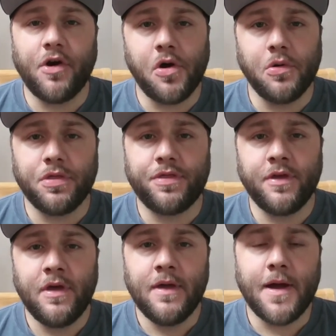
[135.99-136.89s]

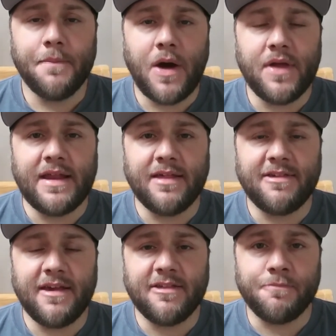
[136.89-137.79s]
oath about
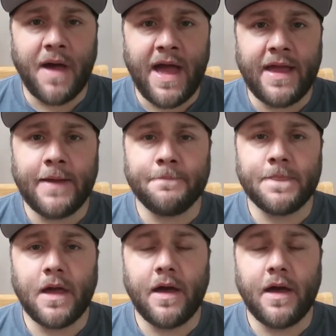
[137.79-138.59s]
NSA spying.